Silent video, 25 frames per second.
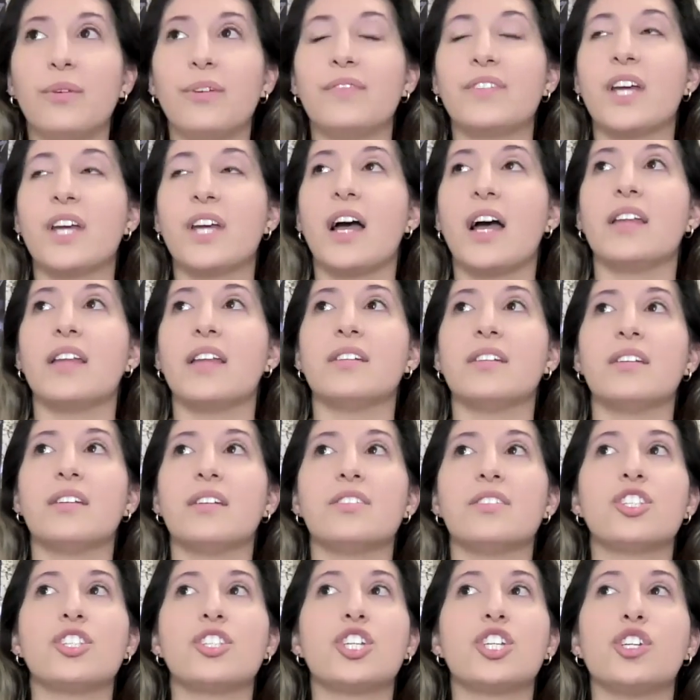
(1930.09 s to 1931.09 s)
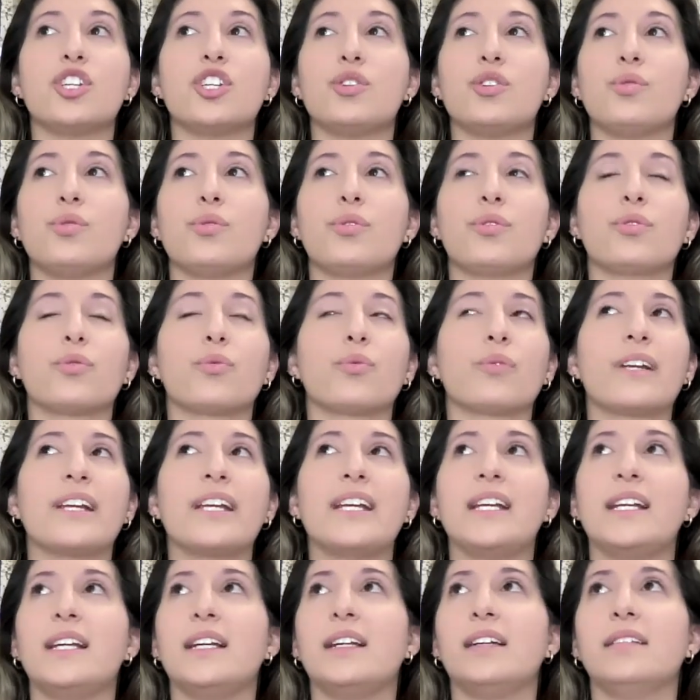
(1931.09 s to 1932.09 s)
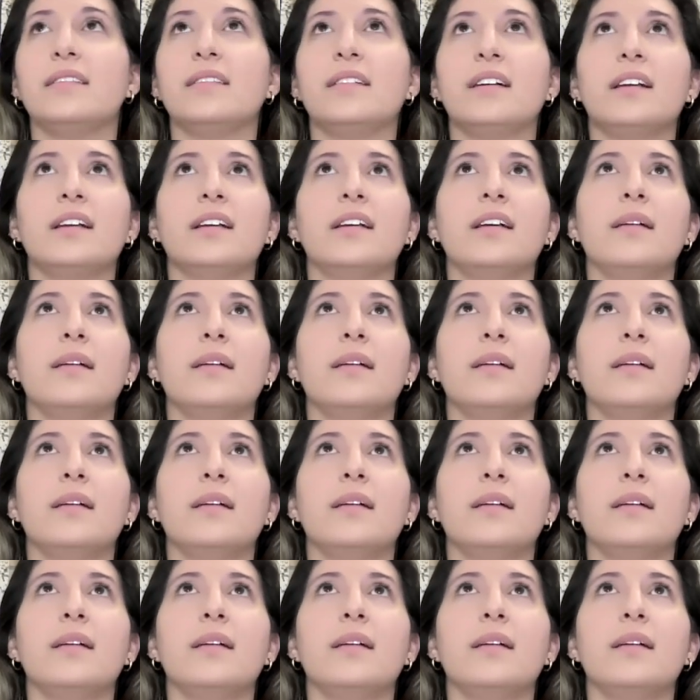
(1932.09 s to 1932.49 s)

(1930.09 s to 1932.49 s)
We've done 2, 3,